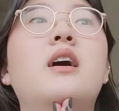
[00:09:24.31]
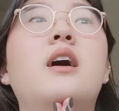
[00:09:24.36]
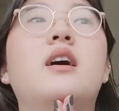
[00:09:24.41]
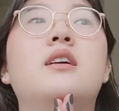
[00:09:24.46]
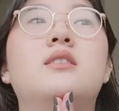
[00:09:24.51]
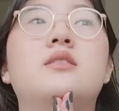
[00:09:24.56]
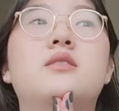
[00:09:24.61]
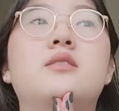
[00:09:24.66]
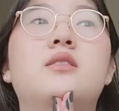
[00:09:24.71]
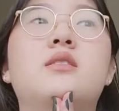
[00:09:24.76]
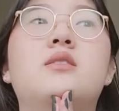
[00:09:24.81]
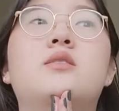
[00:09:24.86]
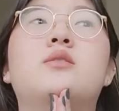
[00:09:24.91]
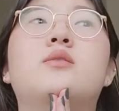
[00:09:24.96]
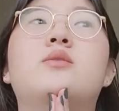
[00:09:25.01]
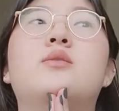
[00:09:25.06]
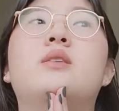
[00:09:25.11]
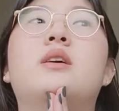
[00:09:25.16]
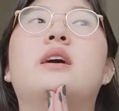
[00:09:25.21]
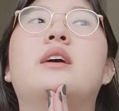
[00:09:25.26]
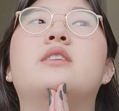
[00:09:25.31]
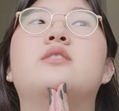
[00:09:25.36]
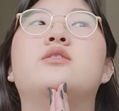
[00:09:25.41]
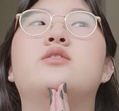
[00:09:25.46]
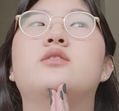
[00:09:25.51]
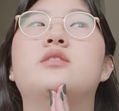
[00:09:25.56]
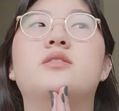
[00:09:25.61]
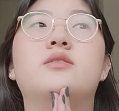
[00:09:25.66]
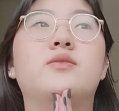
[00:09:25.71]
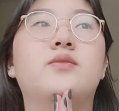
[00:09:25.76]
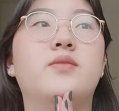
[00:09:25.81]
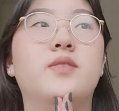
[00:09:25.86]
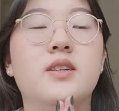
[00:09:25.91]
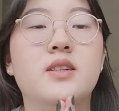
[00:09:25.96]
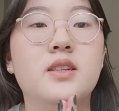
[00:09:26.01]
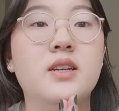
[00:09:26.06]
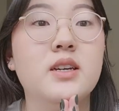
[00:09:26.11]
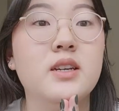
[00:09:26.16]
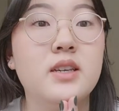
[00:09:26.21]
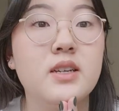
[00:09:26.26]
And so I just
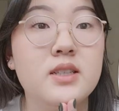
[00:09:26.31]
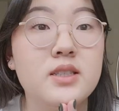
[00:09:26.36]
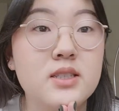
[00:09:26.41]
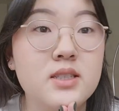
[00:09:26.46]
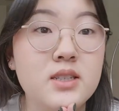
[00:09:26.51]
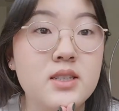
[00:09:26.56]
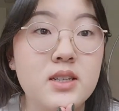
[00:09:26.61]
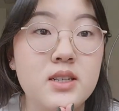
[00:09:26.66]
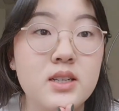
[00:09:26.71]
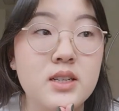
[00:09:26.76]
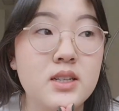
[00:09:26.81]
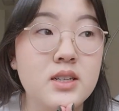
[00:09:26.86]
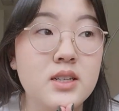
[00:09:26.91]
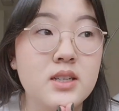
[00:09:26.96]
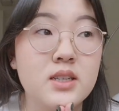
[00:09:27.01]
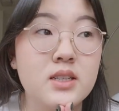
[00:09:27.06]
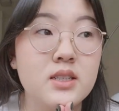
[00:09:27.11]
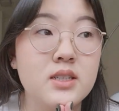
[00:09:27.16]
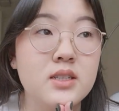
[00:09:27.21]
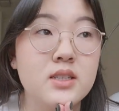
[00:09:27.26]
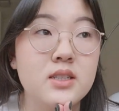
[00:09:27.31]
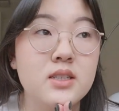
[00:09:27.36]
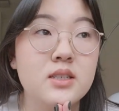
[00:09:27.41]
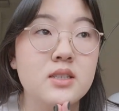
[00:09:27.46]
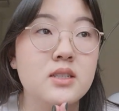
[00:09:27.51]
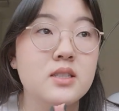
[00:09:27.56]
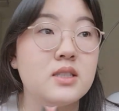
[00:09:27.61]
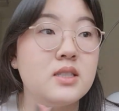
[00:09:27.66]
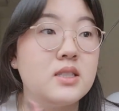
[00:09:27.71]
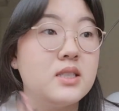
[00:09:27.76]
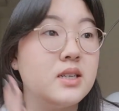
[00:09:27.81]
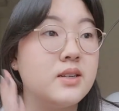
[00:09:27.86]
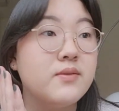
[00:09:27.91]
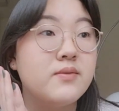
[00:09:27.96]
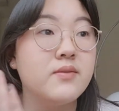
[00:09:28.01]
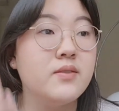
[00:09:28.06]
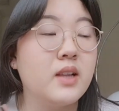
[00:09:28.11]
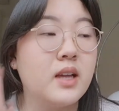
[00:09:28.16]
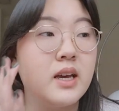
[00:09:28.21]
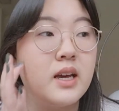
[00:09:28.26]
feel like it's gonna
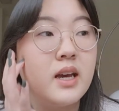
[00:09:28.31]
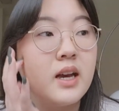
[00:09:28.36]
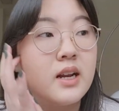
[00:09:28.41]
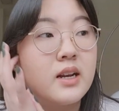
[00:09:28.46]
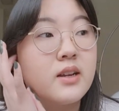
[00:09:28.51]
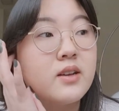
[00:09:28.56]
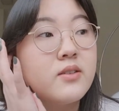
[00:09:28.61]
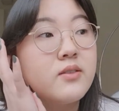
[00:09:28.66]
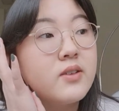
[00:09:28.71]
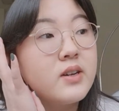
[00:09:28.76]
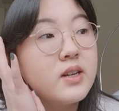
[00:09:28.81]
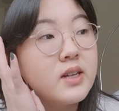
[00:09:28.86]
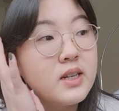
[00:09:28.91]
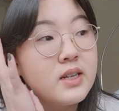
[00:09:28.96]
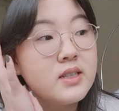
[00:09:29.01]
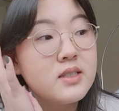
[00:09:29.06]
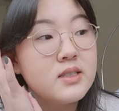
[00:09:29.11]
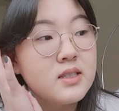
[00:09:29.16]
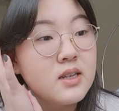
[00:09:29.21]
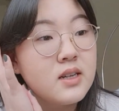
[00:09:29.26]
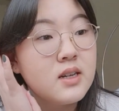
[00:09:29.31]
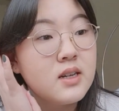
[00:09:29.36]
deflate anyways.